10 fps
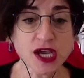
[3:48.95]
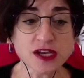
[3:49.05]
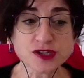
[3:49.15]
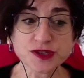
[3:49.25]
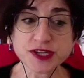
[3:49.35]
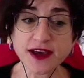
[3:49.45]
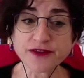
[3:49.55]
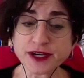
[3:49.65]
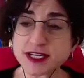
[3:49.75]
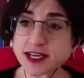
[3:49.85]
So South
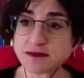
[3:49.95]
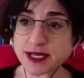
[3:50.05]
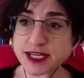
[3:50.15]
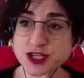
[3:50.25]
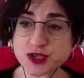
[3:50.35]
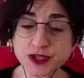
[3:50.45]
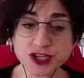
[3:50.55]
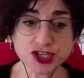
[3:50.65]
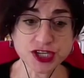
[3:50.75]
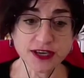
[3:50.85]
Africa is committed to
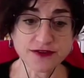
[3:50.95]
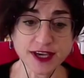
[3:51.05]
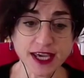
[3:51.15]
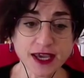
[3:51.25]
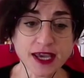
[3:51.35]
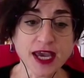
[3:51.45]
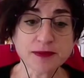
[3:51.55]
achieving